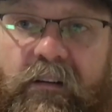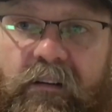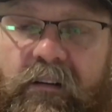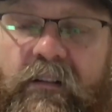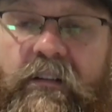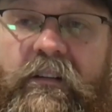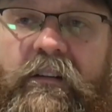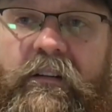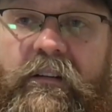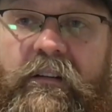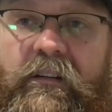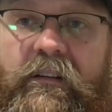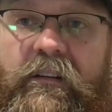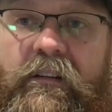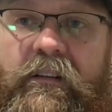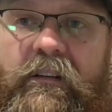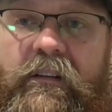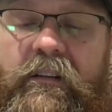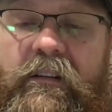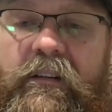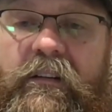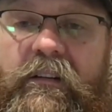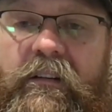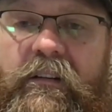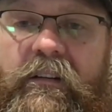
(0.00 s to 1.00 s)
and then
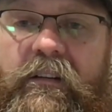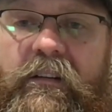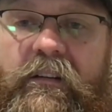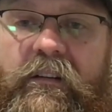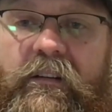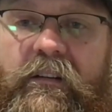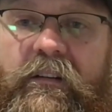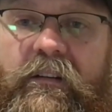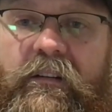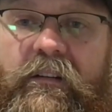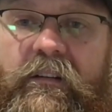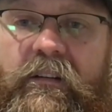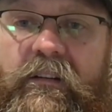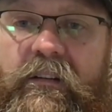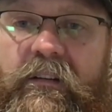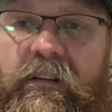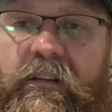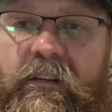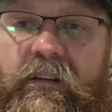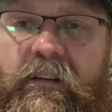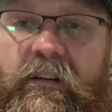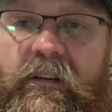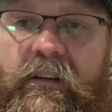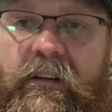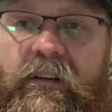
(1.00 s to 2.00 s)
that gives
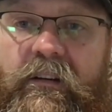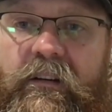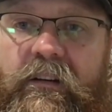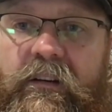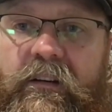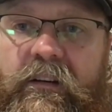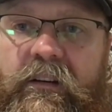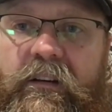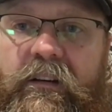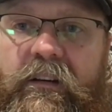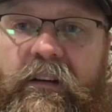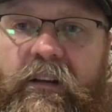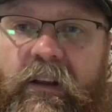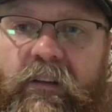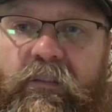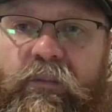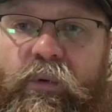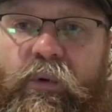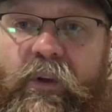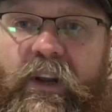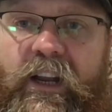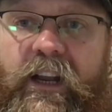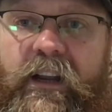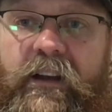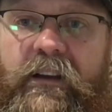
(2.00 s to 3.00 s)
you dry
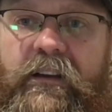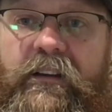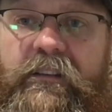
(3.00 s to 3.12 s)
mix.